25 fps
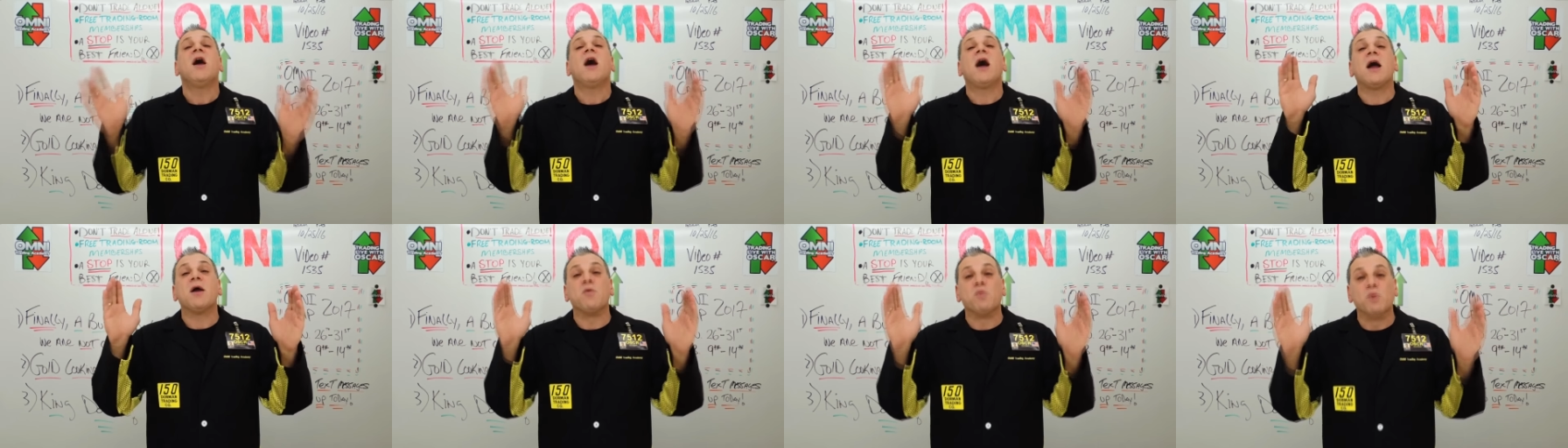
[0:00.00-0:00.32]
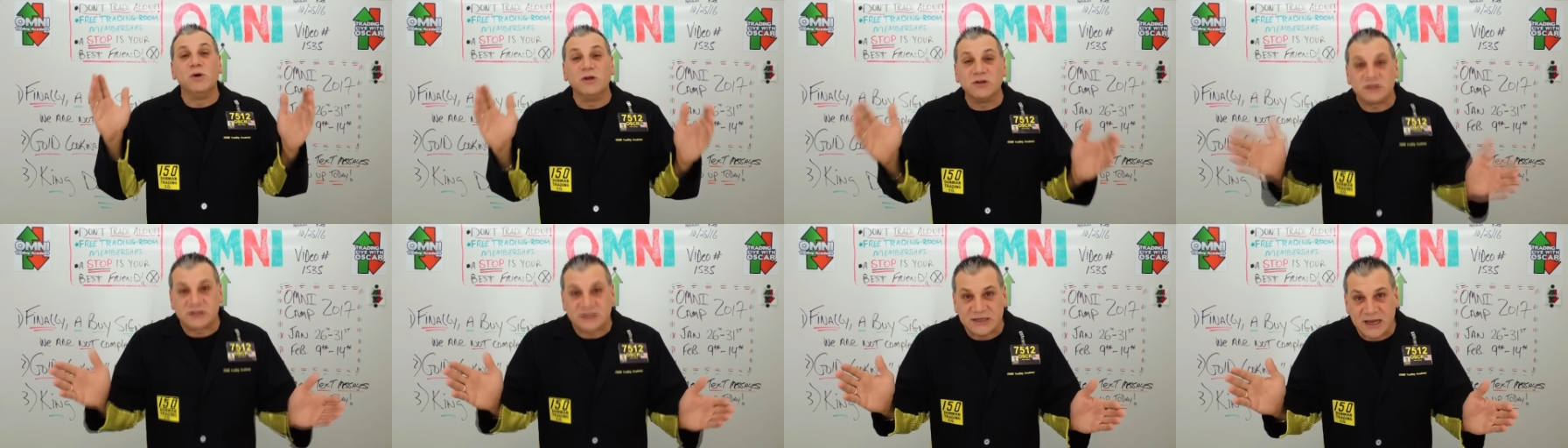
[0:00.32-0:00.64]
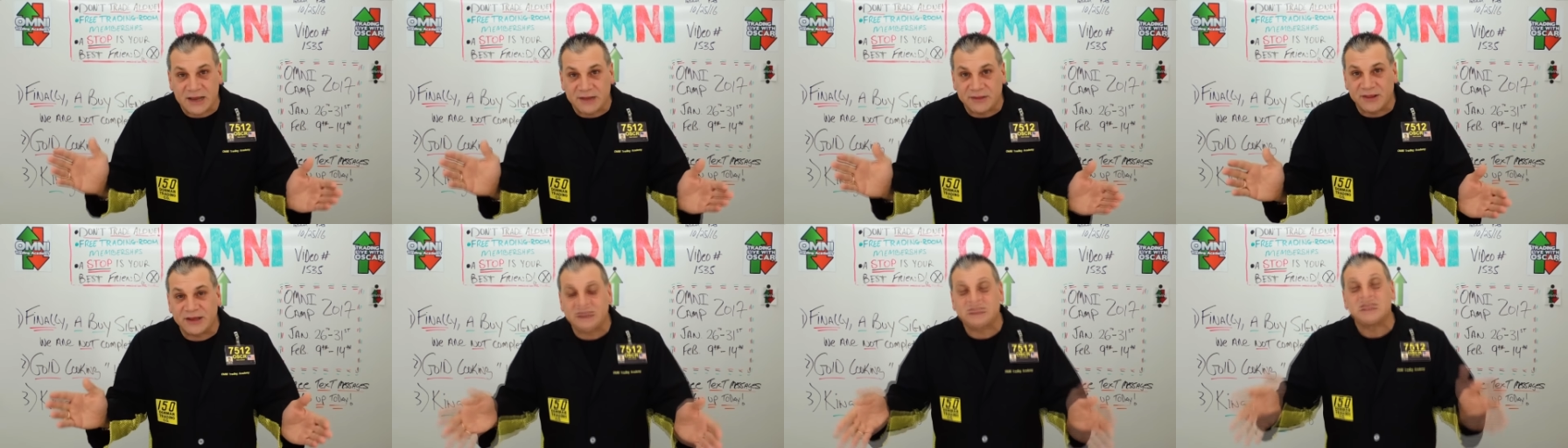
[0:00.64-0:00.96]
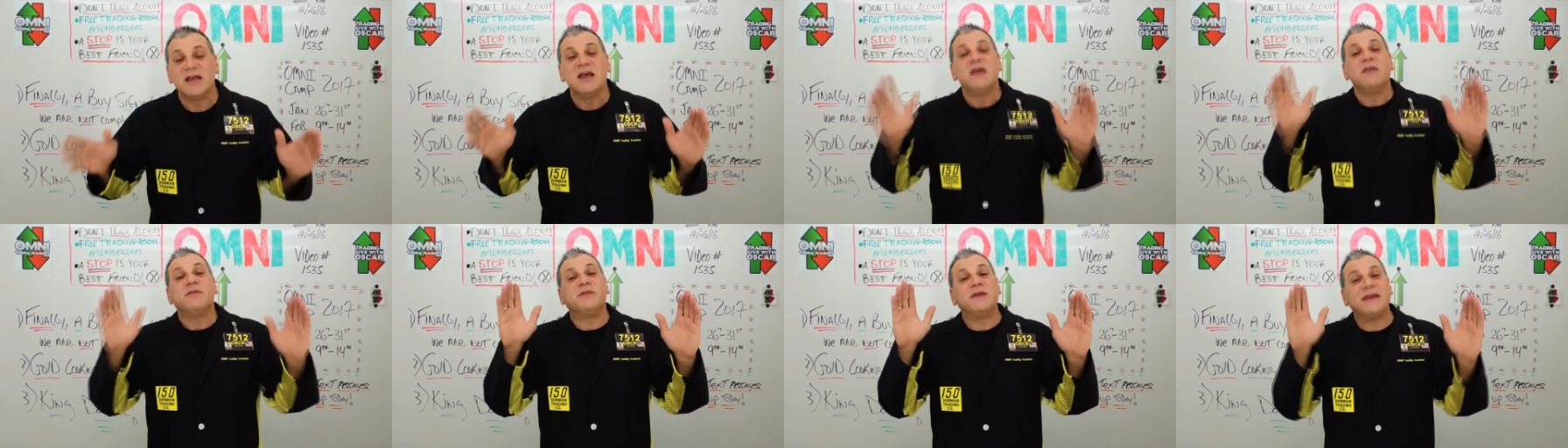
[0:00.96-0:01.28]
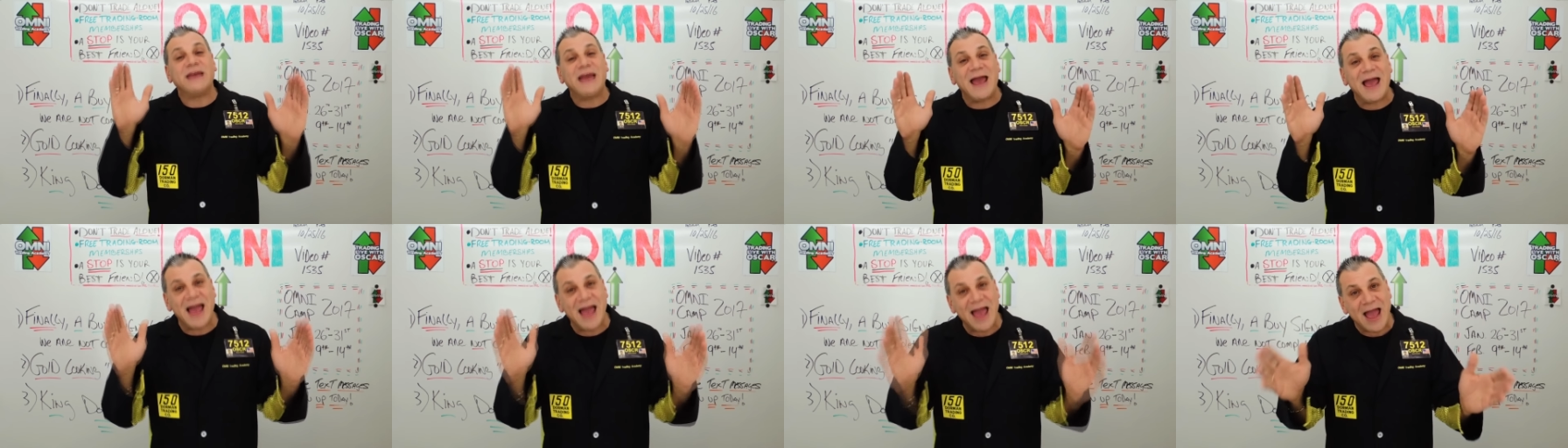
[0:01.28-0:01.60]
I will say this,
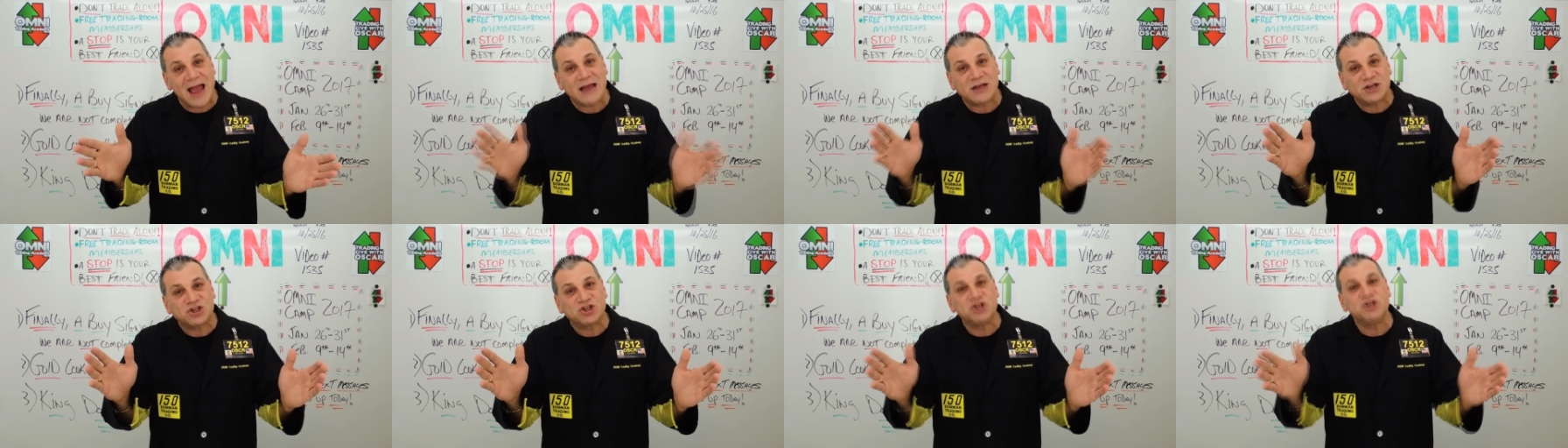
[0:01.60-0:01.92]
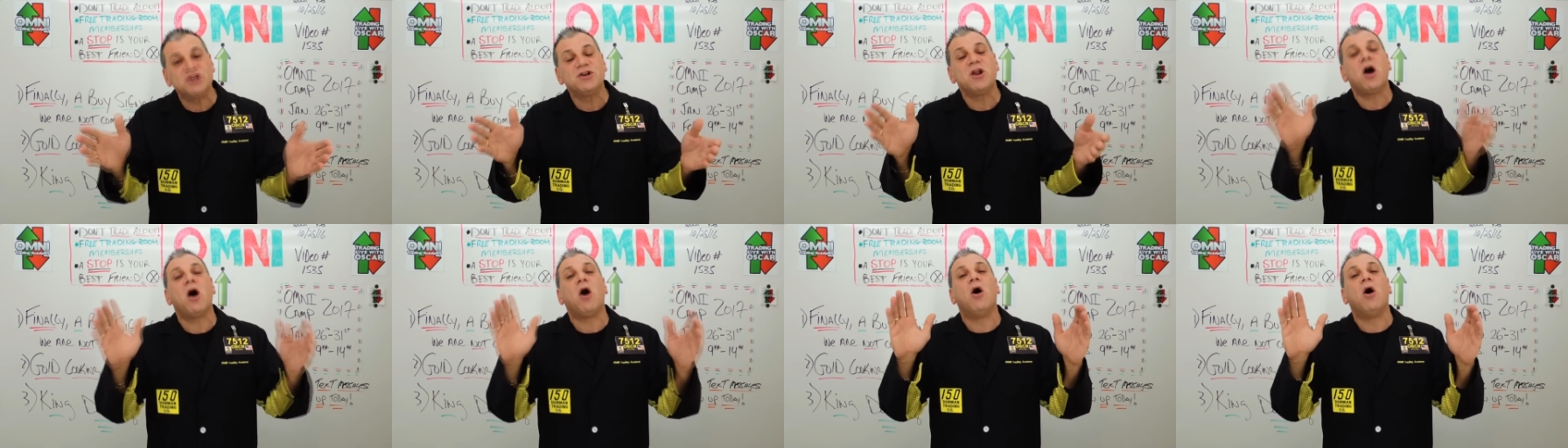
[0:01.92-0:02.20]
the action